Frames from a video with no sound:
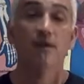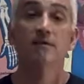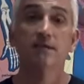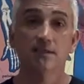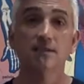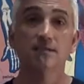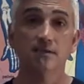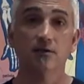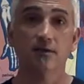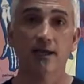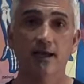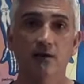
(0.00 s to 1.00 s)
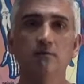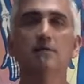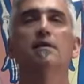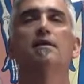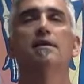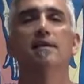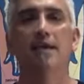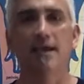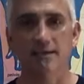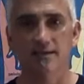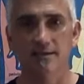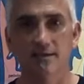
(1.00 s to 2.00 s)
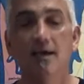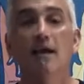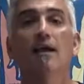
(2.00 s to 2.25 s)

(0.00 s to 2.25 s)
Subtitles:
Does it still count? Yes.